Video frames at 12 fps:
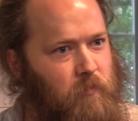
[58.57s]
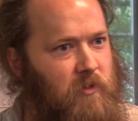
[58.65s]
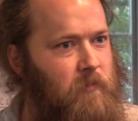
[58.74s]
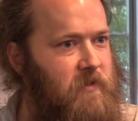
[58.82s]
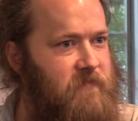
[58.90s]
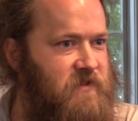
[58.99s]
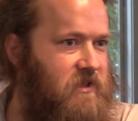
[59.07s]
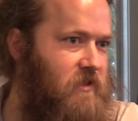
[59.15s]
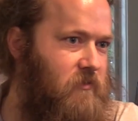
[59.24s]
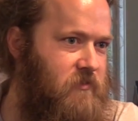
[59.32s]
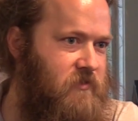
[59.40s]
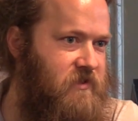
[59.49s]
primitive
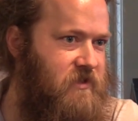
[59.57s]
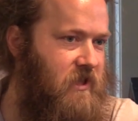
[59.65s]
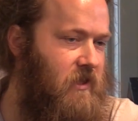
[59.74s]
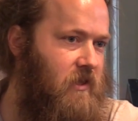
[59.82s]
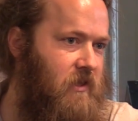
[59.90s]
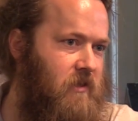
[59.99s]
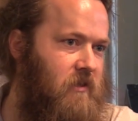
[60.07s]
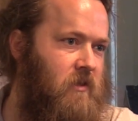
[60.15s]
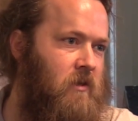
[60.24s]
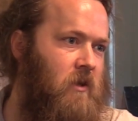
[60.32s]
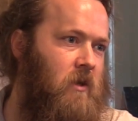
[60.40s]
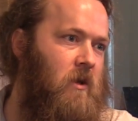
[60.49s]
skills scene,